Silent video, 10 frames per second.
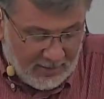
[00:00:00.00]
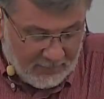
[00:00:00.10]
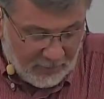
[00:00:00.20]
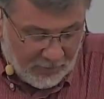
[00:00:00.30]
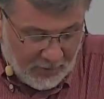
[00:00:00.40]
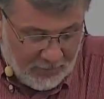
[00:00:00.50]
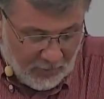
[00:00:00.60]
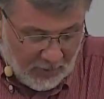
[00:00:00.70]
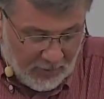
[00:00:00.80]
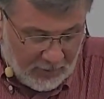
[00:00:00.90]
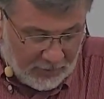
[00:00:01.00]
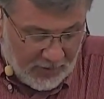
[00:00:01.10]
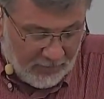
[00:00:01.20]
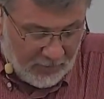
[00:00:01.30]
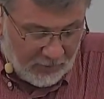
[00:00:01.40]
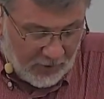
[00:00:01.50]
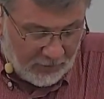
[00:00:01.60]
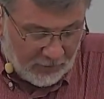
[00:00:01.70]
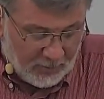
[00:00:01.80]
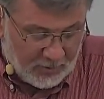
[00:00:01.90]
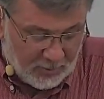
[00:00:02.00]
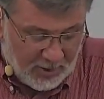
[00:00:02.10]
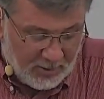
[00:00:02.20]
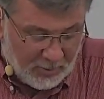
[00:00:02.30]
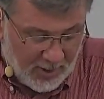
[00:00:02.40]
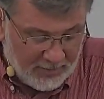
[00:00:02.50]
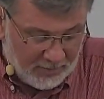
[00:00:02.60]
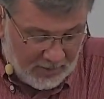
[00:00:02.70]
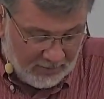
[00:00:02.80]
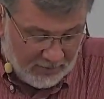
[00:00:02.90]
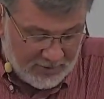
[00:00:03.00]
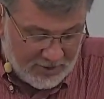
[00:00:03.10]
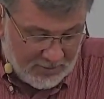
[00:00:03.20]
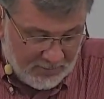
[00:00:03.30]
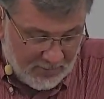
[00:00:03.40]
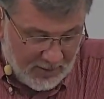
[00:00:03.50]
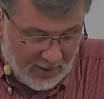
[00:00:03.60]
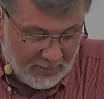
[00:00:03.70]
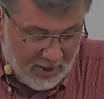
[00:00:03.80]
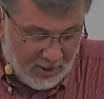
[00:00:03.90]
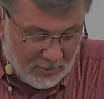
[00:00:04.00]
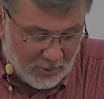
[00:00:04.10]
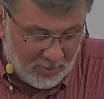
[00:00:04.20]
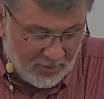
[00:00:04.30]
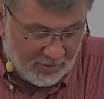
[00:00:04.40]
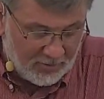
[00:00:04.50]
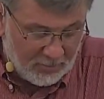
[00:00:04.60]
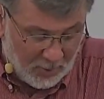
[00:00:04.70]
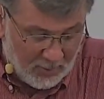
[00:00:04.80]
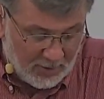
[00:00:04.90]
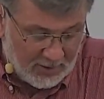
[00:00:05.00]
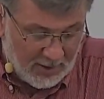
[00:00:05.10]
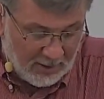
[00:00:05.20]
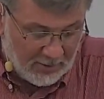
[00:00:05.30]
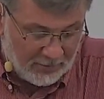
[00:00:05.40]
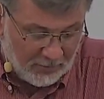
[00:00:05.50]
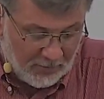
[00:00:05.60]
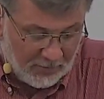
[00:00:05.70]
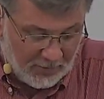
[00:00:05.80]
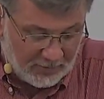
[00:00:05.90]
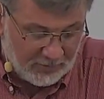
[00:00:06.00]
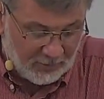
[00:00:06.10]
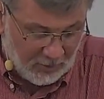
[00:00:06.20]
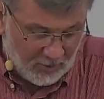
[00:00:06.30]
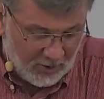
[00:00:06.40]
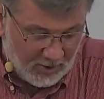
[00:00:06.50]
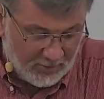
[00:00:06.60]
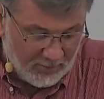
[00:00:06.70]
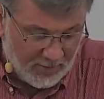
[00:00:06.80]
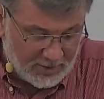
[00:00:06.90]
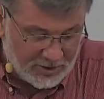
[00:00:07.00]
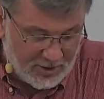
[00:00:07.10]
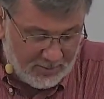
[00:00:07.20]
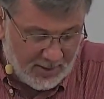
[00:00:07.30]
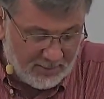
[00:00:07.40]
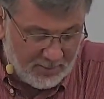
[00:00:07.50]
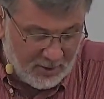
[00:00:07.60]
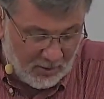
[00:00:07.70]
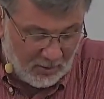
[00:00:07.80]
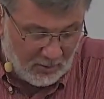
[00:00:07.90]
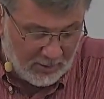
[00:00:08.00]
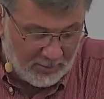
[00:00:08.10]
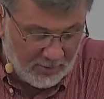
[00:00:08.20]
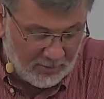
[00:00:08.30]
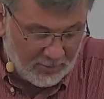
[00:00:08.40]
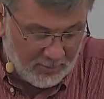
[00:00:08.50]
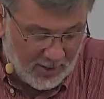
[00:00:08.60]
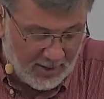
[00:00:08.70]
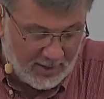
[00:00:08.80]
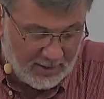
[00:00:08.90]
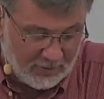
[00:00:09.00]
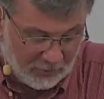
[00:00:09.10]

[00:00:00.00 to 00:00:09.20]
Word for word: Verse 34 There is difference also between a wife and a virgin. The unmarried woman careth for the things of the Lord, that she may be holy both in body and in